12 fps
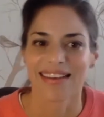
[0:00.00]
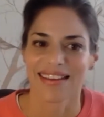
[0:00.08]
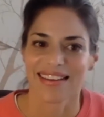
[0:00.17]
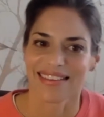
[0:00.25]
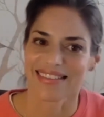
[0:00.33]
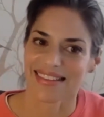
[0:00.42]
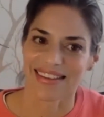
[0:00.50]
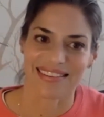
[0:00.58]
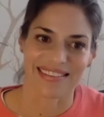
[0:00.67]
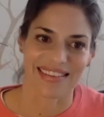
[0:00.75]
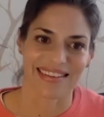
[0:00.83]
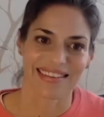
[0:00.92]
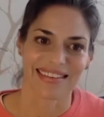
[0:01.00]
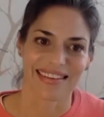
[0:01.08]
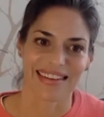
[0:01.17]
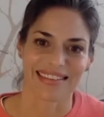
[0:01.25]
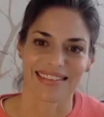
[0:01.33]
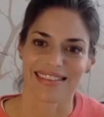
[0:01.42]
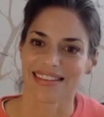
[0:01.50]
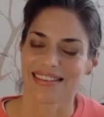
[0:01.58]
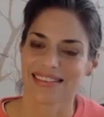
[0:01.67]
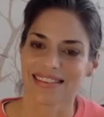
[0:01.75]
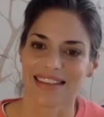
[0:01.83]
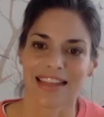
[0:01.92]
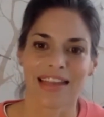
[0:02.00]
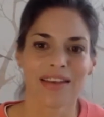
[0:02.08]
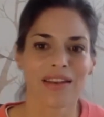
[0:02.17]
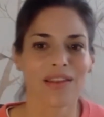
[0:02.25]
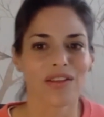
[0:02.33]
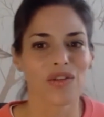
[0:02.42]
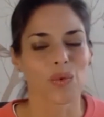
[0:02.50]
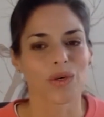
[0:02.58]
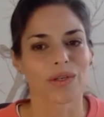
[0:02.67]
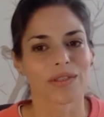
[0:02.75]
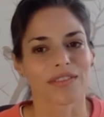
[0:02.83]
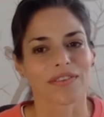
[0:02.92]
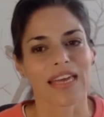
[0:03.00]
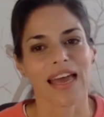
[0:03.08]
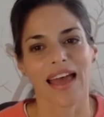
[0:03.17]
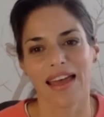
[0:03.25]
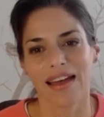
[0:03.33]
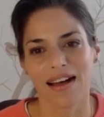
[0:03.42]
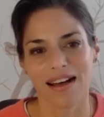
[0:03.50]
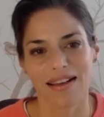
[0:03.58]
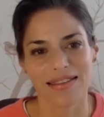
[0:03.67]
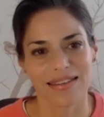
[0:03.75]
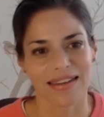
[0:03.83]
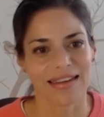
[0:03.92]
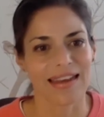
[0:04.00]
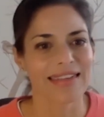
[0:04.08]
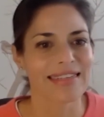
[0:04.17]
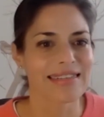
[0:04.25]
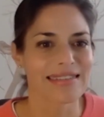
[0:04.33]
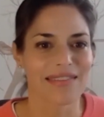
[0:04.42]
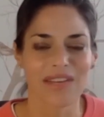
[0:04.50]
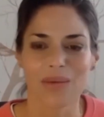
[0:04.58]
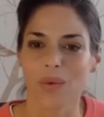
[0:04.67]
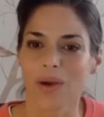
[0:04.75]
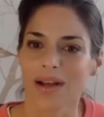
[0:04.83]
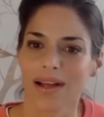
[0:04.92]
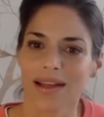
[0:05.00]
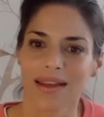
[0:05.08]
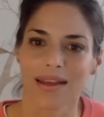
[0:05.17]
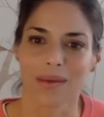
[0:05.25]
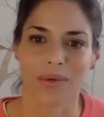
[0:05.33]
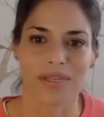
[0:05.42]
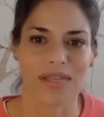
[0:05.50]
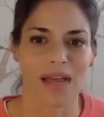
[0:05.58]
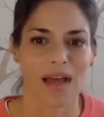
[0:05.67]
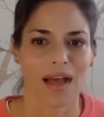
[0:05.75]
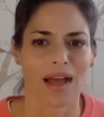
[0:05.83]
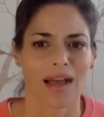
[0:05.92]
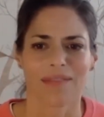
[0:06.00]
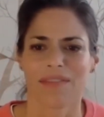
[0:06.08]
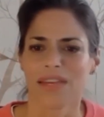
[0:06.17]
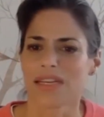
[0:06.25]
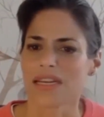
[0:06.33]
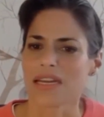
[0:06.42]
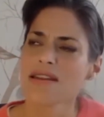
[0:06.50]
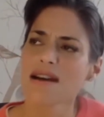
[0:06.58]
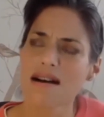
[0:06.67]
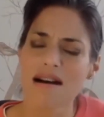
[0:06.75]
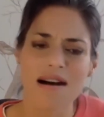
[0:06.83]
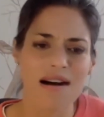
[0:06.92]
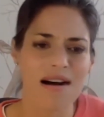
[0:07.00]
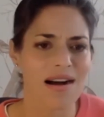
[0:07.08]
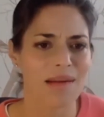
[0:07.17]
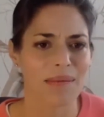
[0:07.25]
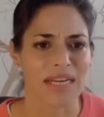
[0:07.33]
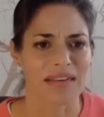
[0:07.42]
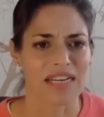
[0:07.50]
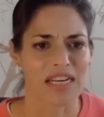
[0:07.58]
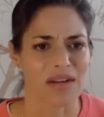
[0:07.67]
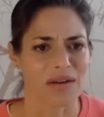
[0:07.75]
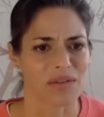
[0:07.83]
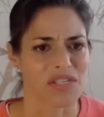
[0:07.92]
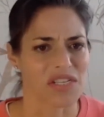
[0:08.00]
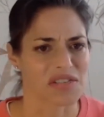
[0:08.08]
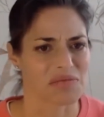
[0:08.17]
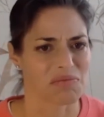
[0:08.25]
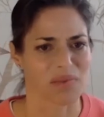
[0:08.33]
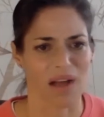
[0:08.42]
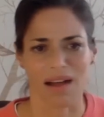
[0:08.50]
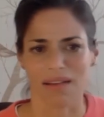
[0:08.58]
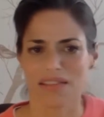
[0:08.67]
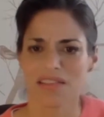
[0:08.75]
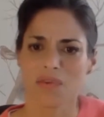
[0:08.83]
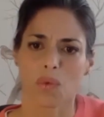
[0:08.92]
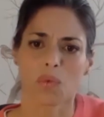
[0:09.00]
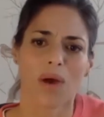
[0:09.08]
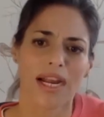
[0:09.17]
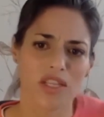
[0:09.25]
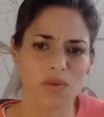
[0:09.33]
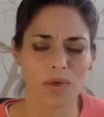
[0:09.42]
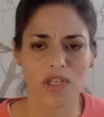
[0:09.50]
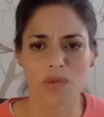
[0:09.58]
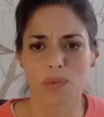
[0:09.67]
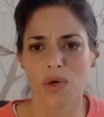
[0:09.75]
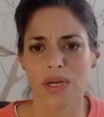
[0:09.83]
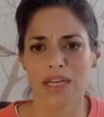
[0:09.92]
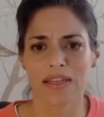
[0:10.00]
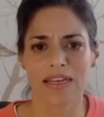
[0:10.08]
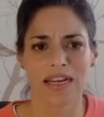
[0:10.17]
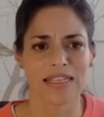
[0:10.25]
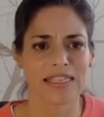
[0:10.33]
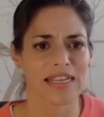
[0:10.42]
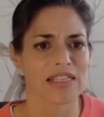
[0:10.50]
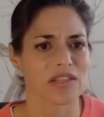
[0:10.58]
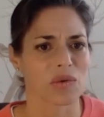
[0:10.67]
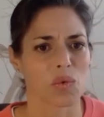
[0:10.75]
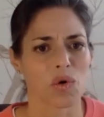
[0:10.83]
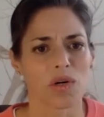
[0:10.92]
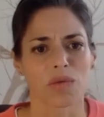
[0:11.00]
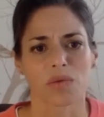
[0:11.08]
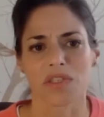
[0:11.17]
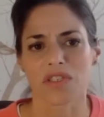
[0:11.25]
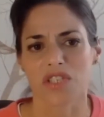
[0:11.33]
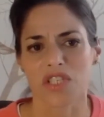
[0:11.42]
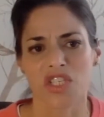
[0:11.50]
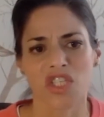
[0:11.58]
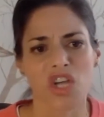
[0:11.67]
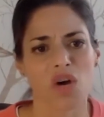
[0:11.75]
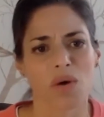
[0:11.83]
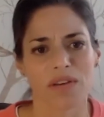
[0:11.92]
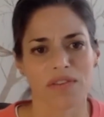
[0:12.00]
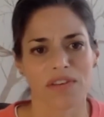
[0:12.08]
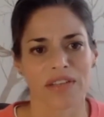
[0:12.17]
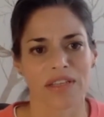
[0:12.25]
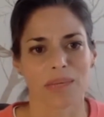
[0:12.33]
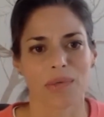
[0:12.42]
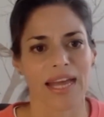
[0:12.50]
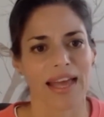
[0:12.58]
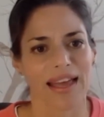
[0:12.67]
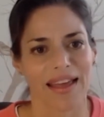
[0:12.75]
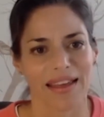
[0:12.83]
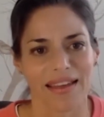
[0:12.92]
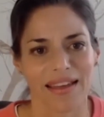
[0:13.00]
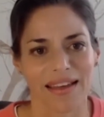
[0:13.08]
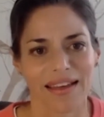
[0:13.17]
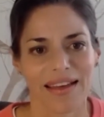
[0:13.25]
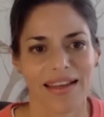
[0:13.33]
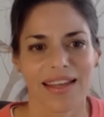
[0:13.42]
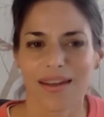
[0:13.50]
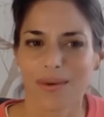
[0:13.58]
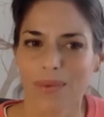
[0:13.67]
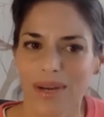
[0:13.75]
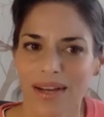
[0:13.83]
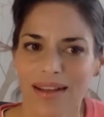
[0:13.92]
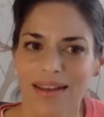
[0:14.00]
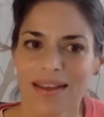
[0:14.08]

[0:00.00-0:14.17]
It's the innocent. It's this, in this world of chaos. And in 1971, it was Vietnam, and just civil rights were exploding in the United States, and the world was just so unfriendly. But hey, you know what?